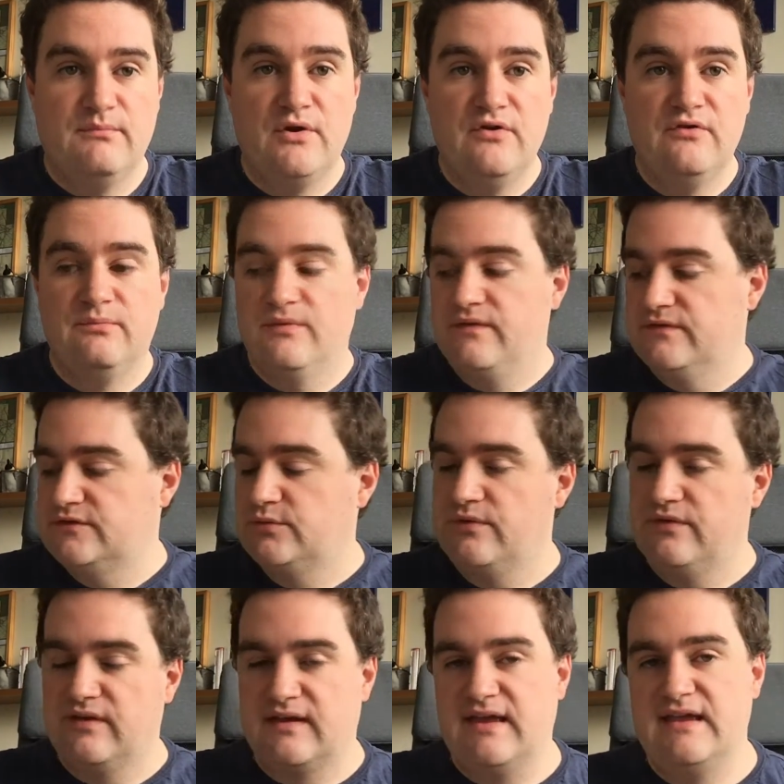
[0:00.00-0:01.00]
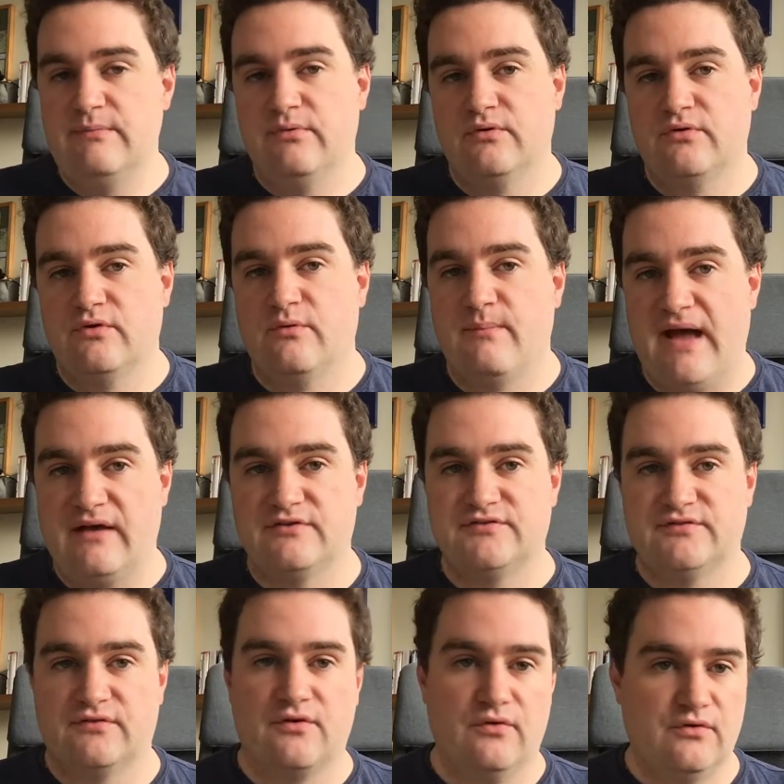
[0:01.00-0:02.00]
movements with a keyboard or
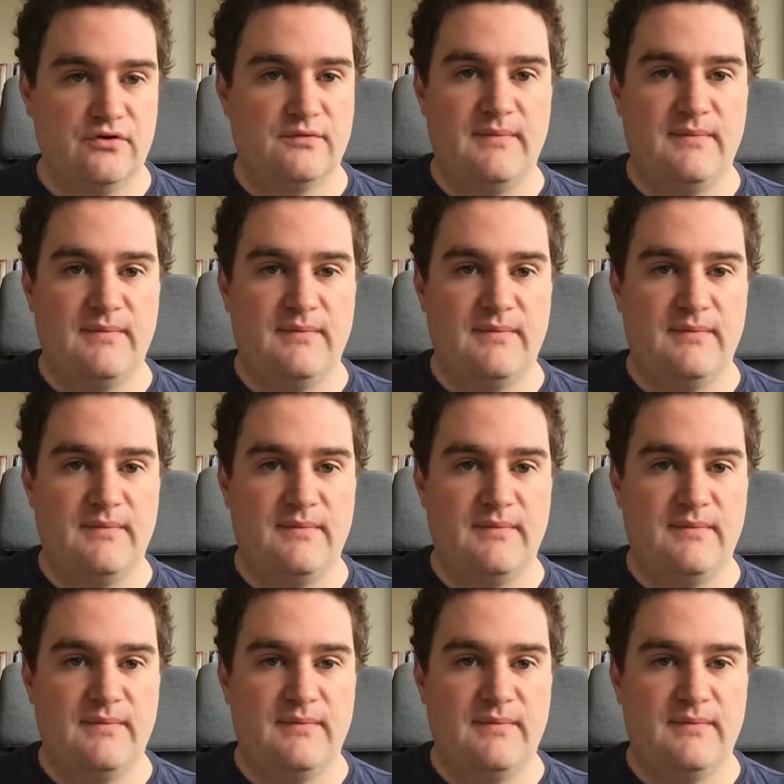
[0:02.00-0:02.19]
mouse recorder.